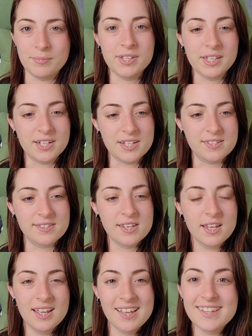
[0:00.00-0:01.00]
It's
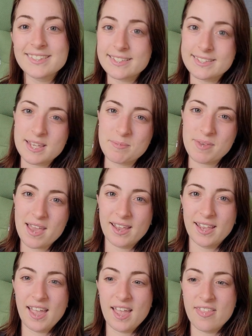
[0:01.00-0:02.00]
a
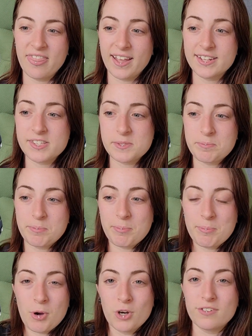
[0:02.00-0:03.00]
setback, and that's
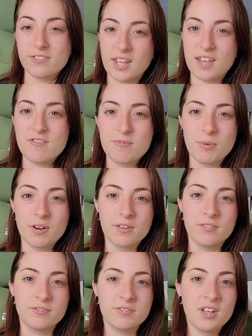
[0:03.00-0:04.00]
part of life, part
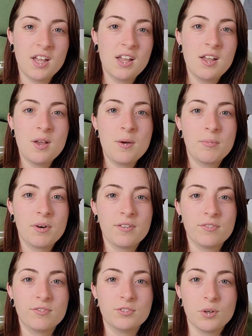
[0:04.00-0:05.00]
of
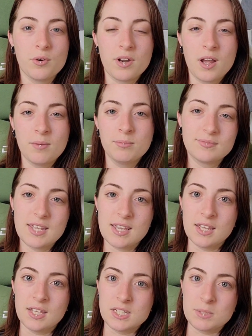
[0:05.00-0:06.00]
growing up,
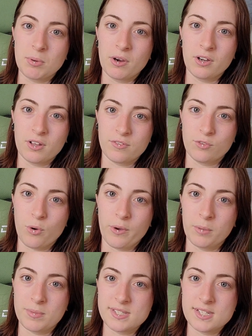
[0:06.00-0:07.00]
and part of growing
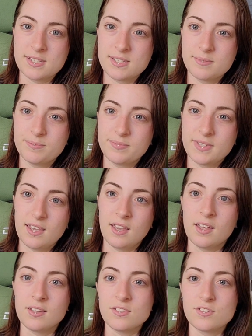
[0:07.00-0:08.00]
a business.
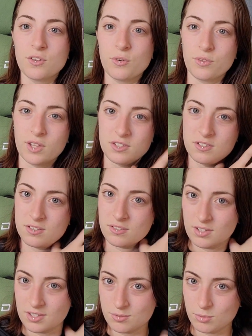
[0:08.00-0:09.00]
And so that's
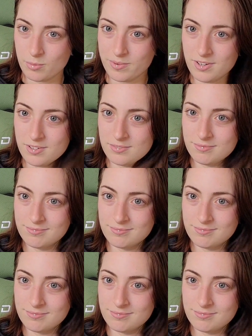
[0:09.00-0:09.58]
where we are.